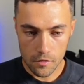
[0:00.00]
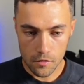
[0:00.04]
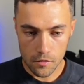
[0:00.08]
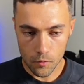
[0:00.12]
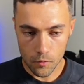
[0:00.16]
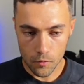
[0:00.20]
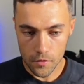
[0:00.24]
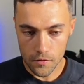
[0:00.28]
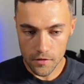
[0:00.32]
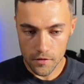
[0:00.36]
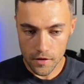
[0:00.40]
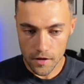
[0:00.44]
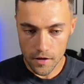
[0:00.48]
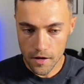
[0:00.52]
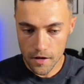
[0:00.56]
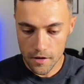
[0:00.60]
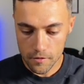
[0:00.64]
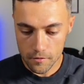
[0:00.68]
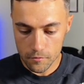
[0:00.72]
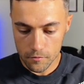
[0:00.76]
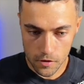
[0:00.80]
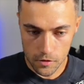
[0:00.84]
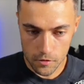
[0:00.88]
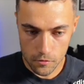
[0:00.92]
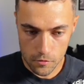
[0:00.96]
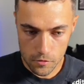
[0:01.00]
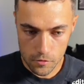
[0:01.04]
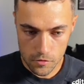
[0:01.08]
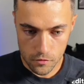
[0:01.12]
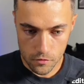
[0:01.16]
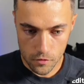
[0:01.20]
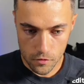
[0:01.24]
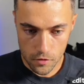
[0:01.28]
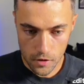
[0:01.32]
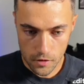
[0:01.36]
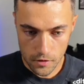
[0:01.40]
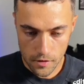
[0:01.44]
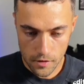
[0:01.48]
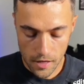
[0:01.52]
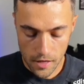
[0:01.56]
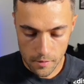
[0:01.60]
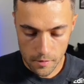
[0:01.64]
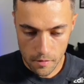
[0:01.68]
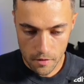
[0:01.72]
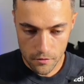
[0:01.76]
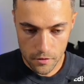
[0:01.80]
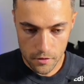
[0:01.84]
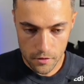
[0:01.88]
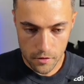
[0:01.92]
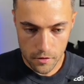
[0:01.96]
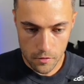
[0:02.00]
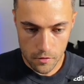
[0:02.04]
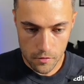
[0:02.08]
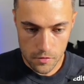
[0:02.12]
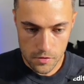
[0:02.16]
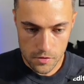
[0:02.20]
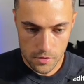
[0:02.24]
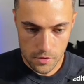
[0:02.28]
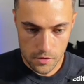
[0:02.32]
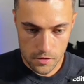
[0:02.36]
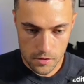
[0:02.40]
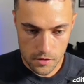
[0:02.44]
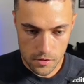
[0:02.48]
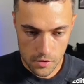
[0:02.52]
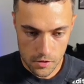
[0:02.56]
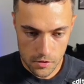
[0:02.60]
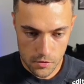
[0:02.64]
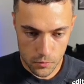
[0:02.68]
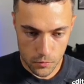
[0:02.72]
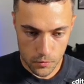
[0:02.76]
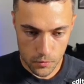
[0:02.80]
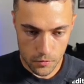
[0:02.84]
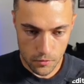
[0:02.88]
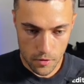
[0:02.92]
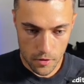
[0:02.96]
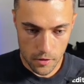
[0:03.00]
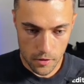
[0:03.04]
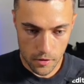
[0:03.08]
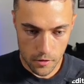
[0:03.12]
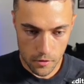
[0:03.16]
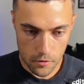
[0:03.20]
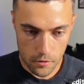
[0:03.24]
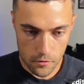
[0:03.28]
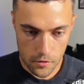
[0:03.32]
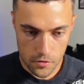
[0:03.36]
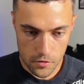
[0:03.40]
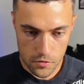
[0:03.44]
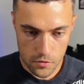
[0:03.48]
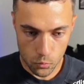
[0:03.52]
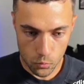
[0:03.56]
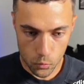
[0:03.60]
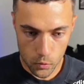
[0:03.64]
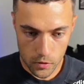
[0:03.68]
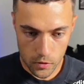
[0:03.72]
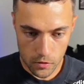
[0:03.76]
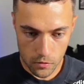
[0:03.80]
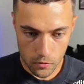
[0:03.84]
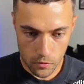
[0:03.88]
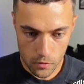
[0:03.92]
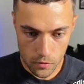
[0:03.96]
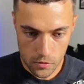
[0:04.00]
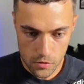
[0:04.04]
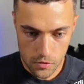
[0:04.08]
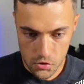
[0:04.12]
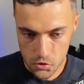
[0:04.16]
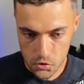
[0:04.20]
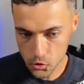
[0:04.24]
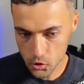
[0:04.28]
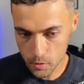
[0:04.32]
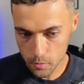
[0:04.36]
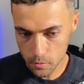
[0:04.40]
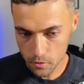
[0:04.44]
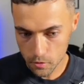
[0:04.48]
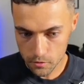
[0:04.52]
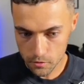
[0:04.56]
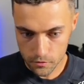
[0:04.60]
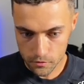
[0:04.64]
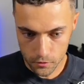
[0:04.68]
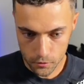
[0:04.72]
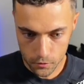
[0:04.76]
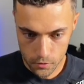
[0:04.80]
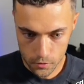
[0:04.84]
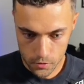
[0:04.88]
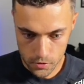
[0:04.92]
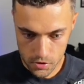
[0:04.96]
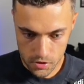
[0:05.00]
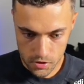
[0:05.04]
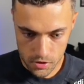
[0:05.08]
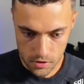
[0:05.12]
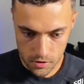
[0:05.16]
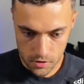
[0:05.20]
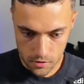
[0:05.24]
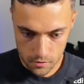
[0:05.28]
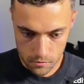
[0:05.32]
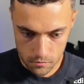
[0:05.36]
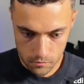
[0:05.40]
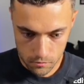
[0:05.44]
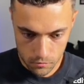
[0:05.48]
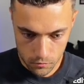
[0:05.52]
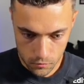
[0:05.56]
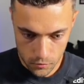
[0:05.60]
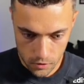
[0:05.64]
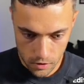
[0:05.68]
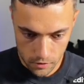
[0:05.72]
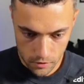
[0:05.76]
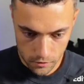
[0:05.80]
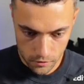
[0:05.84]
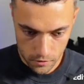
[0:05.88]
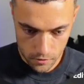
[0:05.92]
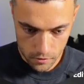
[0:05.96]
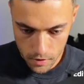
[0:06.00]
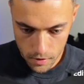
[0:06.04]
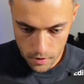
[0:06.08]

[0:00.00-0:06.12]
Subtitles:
One that I use for a lot of my videos is this one right here, this wind noise suitable for scene, whatever.